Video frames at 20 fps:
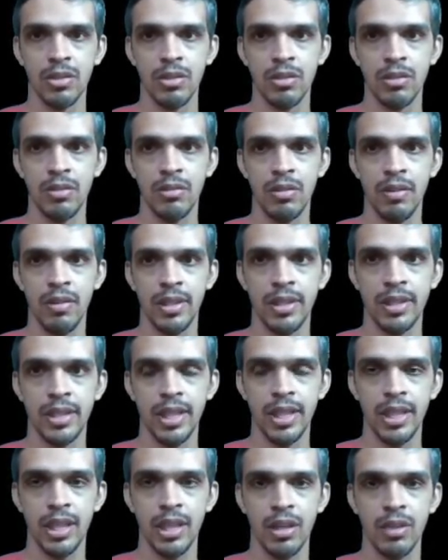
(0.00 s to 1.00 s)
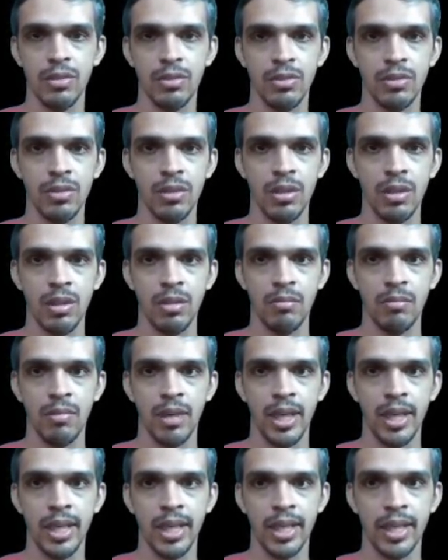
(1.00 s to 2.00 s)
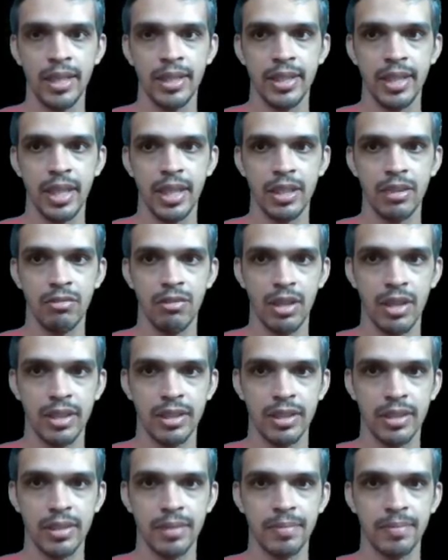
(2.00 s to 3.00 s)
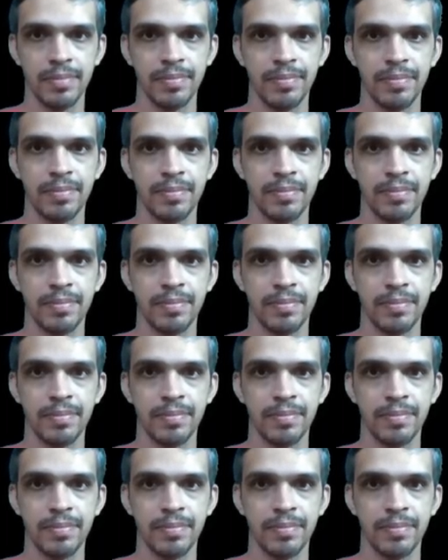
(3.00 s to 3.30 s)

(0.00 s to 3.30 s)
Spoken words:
So we will see how binary search works.